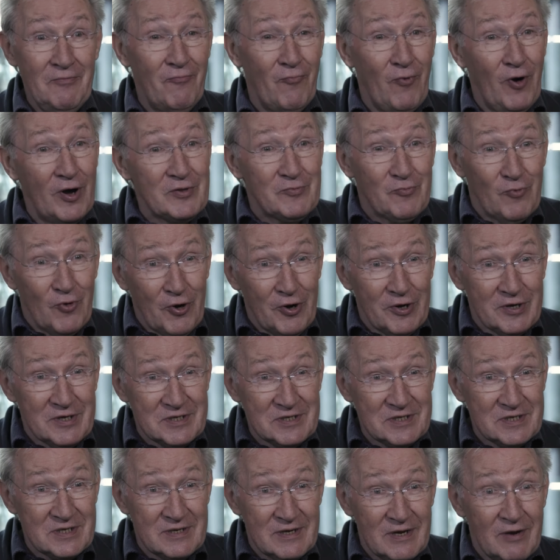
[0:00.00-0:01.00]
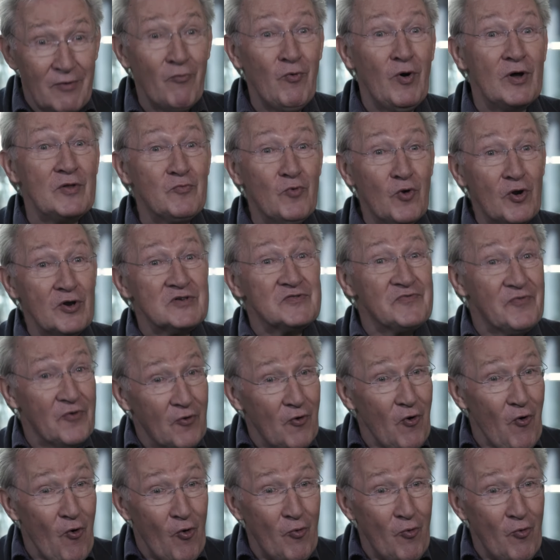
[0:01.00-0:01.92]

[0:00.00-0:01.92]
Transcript: What works for